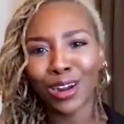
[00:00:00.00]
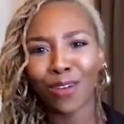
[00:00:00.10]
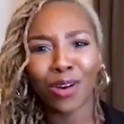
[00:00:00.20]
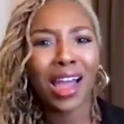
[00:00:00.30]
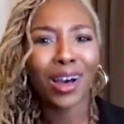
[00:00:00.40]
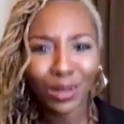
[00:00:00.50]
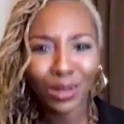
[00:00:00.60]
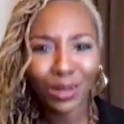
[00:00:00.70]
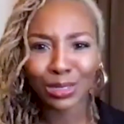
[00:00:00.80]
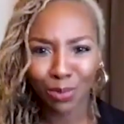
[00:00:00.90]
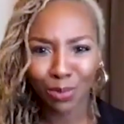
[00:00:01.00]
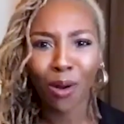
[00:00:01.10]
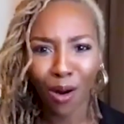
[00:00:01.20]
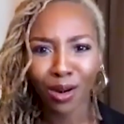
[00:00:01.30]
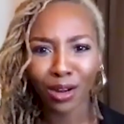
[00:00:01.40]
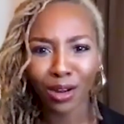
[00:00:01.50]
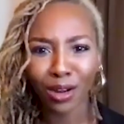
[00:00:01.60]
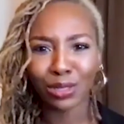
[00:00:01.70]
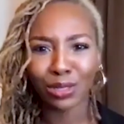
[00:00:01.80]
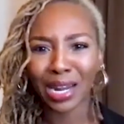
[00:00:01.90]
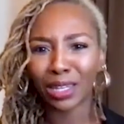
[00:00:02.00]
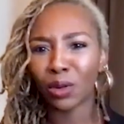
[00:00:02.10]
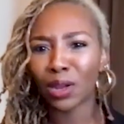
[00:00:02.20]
elders were part of. So when I look